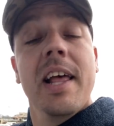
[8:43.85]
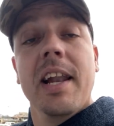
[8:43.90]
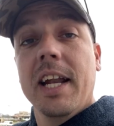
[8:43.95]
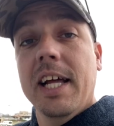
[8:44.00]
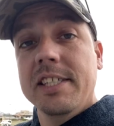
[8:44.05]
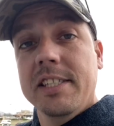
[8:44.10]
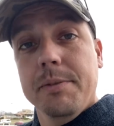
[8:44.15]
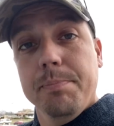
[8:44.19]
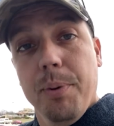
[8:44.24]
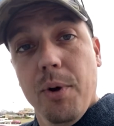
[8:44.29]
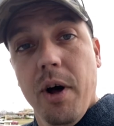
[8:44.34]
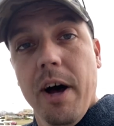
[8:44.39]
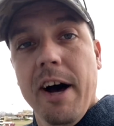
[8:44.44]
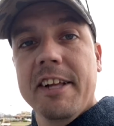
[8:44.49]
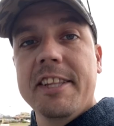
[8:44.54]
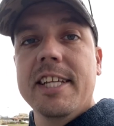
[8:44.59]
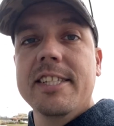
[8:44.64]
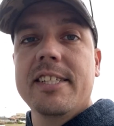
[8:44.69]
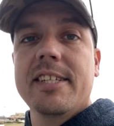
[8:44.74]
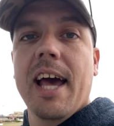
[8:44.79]
Let's pull
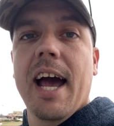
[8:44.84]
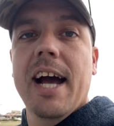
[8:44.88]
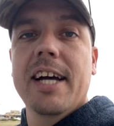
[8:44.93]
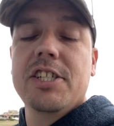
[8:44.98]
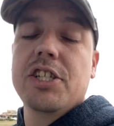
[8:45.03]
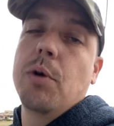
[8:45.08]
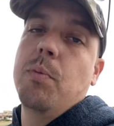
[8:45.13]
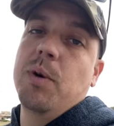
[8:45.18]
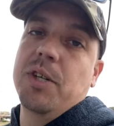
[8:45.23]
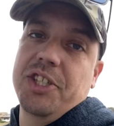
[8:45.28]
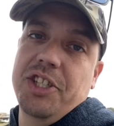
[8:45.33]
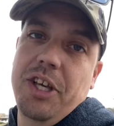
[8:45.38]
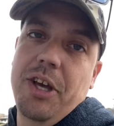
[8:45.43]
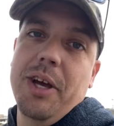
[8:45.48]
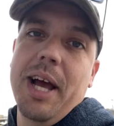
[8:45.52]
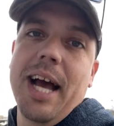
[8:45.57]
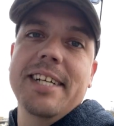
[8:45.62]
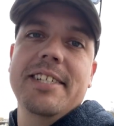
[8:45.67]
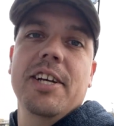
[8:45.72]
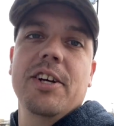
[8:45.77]
out this cash and we'll see you
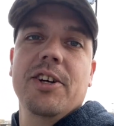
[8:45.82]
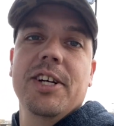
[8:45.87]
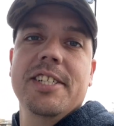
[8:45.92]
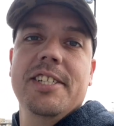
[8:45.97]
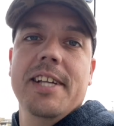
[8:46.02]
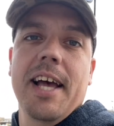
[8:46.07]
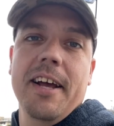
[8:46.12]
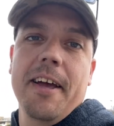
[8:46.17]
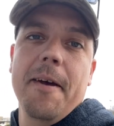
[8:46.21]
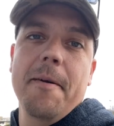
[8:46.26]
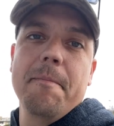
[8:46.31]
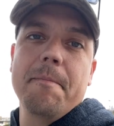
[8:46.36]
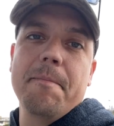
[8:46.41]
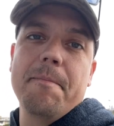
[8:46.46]
guys here in a second.